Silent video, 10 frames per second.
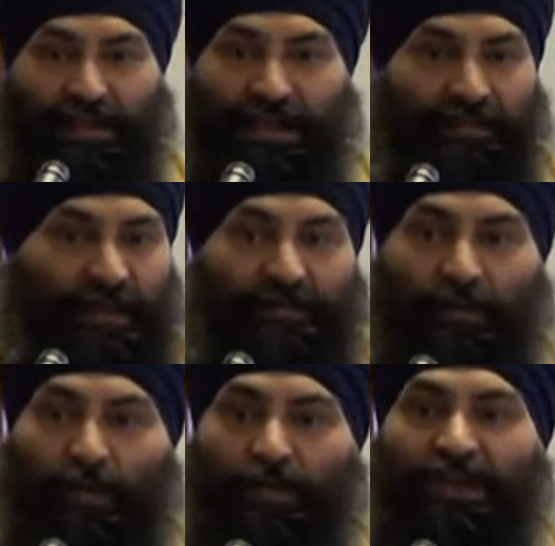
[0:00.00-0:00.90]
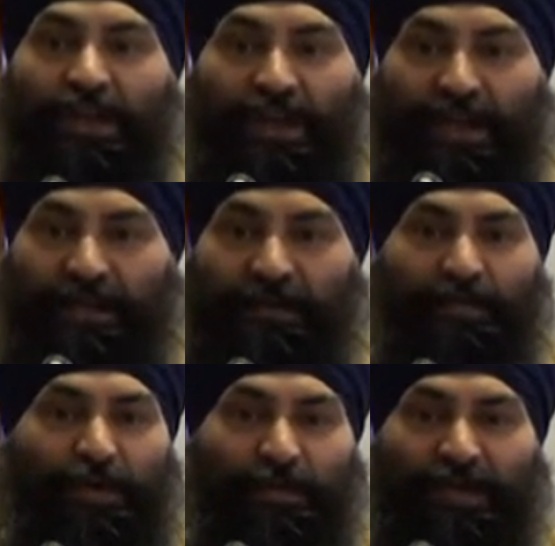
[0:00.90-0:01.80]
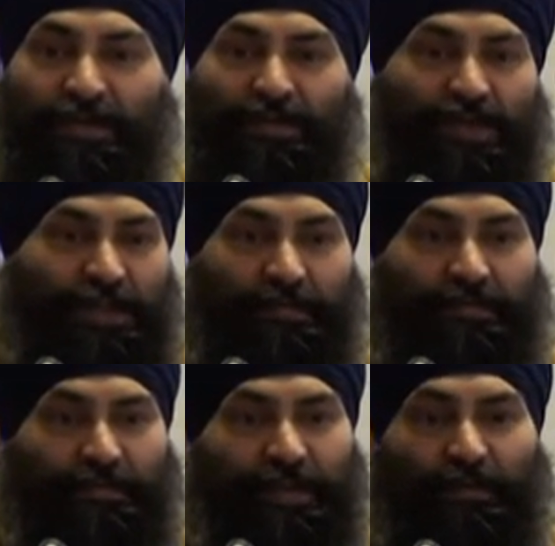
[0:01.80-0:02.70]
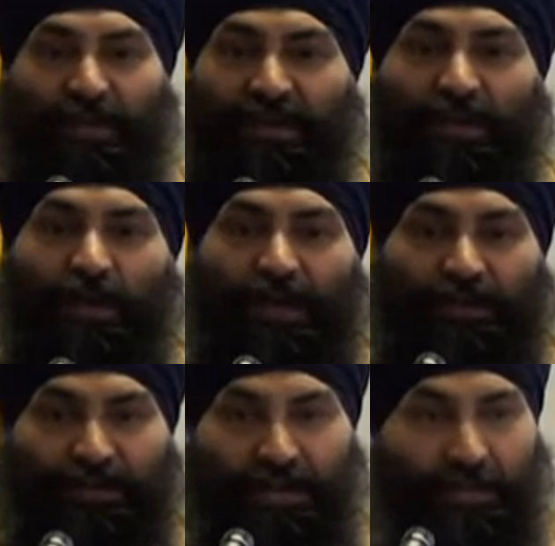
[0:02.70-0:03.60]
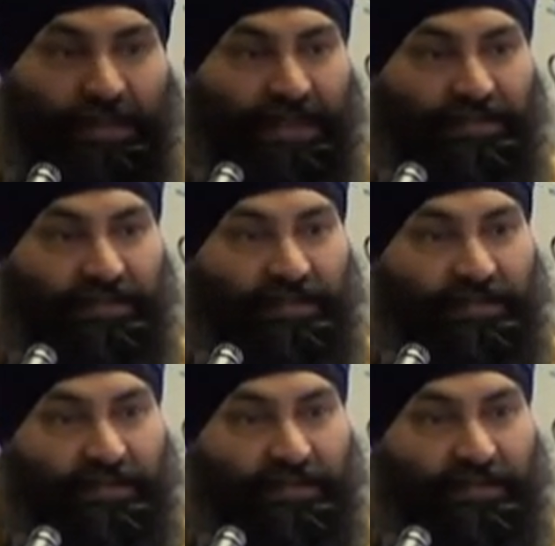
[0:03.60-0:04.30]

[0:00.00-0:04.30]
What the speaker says: they would have owned God. They would have put him into some, you know, one of the lockers in the banks.